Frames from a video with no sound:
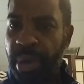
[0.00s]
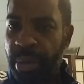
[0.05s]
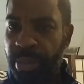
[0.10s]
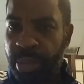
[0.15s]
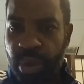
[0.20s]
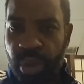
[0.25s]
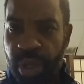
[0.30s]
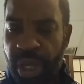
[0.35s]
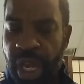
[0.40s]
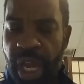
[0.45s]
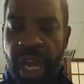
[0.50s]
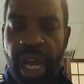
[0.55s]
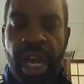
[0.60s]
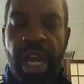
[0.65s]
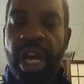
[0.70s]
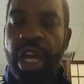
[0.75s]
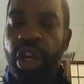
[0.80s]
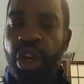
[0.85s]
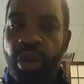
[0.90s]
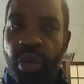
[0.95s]
a
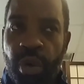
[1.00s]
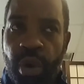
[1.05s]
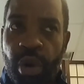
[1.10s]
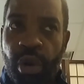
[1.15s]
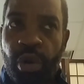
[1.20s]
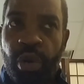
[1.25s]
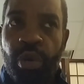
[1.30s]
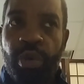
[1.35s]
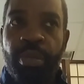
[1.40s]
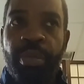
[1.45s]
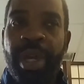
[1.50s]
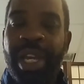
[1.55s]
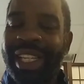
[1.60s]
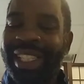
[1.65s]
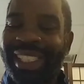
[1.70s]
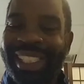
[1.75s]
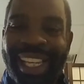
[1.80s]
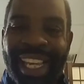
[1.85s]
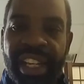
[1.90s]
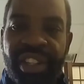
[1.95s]
Booyah Chrome
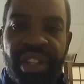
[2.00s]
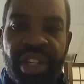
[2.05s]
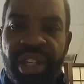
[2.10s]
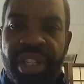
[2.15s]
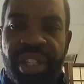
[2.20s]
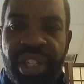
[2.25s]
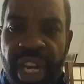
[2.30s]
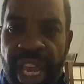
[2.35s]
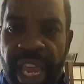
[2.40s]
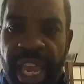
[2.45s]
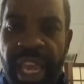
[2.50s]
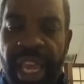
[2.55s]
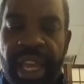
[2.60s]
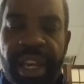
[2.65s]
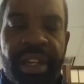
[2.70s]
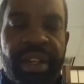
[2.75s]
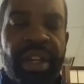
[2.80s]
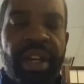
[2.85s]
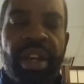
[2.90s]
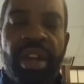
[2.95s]
Sexy
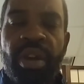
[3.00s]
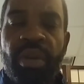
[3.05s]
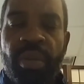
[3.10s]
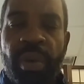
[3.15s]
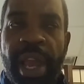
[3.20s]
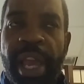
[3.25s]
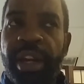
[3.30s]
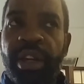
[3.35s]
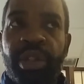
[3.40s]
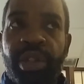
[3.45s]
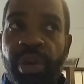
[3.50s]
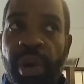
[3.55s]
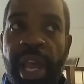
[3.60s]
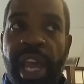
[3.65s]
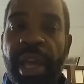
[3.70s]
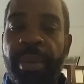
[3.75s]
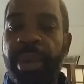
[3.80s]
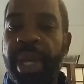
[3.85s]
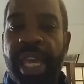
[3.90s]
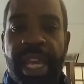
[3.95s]
Shad rattle
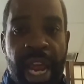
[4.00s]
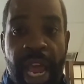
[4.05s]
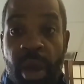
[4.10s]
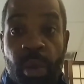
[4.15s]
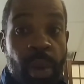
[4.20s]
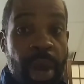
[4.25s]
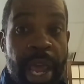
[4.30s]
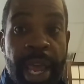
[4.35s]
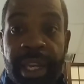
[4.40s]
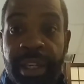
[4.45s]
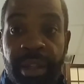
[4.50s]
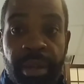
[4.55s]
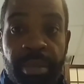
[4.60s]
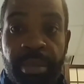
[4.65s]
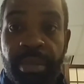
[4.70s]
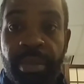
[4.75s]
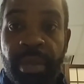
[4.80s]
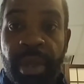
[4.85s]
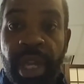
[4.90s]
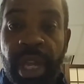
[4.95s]
trap, and I whacked
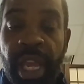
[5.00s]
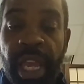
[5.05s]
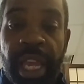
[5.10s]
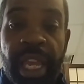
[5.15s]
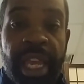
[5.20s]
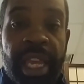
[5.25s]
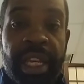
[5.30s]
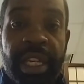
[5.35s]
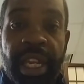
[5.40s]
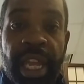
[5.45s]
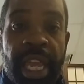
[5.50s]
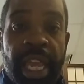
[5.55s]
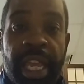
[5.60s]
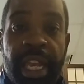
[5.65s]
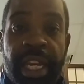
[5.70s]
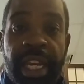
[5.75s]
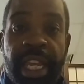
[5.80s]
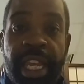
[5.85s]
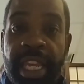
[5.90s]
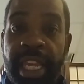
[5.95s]
him.
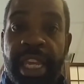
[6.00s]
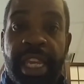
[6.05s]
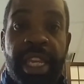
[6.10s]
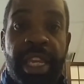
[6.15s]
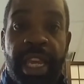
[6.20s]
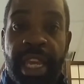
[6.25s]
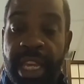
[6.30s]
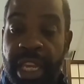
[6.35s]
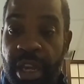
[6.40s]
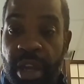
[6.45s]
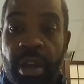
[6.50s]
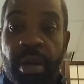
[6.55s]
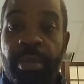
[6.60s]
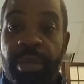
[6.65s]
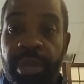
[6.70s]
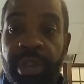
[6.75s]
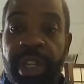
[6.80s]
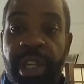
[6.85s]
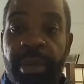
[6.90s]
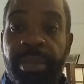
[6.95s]
And he
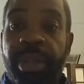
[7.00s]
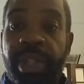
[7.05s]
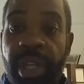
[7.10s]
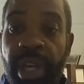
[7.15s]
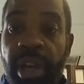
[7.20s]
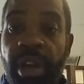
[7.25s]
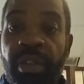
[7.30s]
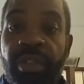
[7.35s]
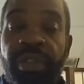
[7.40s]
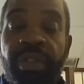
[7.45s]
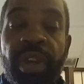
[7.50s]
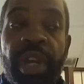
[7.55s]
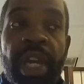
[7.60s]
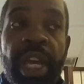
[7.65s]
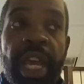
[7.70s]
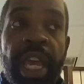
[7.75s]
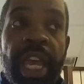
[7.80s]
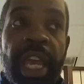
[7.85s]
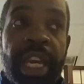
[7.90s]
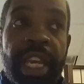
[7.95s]
humbled himself,
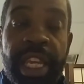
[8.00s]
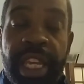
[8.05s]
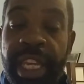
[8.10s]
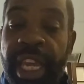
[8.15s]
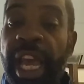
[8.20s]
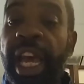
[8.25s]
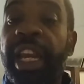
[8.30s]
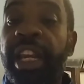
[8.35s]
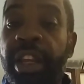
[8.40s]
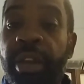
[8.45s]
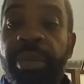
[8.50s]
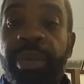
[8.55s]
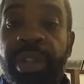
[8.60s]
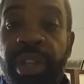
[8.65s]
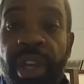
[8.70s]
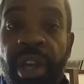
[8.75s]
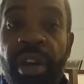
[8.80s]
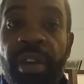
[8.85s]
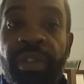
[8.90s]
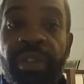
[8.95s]
and he got
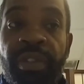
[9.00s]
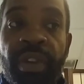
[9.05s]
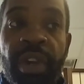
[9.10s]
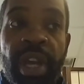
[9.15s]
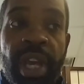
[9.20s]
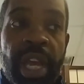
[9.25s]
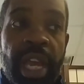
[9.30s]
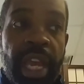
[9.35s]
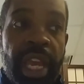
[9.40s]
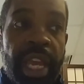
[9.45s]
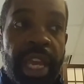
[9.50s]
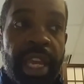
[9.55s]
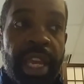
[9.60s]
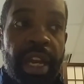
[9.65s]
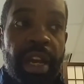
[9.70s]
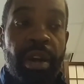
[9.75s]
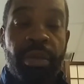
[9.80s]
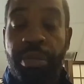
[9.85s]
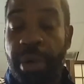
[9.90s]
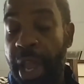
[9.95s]
himself
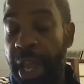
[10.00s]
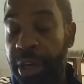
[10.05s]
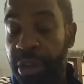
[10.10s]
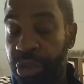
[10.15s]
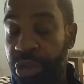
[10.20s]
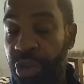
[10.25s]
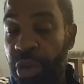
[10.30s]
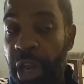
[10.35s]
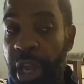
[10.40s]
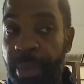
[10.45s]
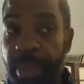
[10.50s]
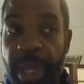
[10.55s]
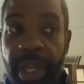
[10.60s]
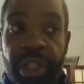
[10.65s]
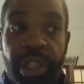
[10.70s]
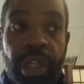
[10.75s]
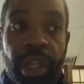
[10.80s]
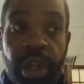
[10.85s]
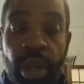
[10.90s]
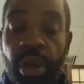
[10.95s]
a rattle trap
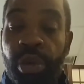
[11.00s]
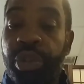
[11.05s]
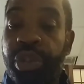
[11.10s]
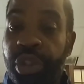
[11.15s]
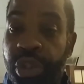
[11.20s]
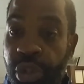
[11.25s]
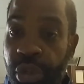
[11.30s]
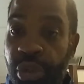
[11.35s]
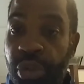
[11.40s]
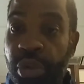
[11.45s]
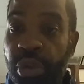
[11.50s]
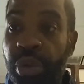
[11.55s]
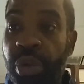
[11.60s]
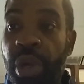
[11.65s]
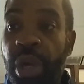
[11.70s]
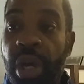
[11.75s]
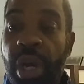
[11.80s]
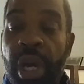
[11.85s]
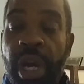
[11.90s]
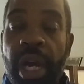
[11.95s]
as close to
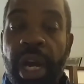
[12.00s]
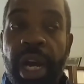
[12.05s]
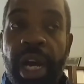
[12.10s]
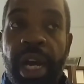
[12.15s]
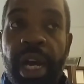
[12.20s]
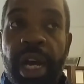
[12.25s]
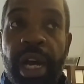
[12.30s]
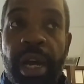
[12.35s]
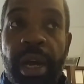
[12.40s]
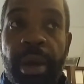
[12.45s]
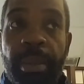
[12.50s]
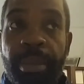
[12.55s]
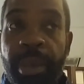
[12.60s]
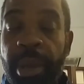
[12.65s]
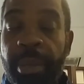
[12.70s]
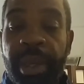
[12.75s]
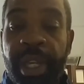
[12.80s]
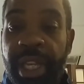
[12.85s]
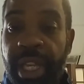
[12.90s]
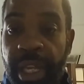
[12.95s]

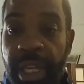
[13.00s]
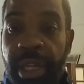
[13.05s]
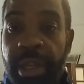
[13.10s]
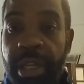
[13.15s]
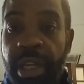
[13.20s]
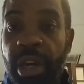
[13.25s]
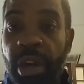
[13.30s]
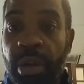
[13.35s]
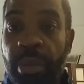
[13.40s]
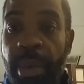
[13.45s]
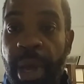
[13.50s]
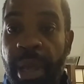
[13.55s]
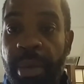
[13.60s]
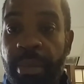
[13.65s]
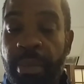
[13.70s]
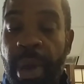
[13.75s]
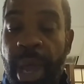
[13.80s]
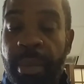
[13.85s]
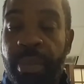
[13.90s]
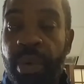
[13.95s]
mimicking, my
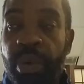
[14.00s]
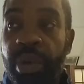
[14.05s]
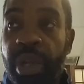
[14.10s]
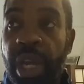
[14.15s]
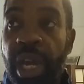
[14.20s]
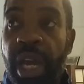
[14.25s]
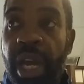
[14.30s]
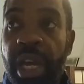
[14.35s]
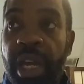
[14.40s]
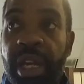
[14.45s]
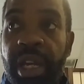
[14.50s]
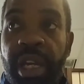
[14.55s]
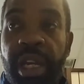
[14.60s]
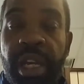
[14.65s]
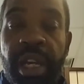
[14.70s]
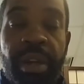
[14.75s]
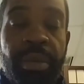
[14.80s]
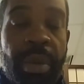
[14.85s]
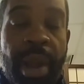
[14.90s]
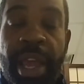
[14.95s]

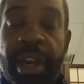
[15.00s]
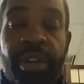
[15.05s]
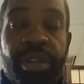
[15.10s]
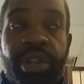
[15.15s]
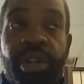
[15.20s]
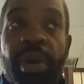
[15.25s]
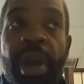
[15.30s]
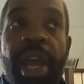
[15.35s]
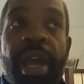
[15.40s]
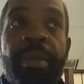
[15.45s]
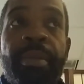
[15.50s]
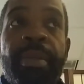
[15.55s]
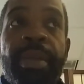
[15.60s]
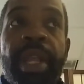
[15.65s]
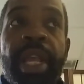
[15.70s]
Booyah rattle trap.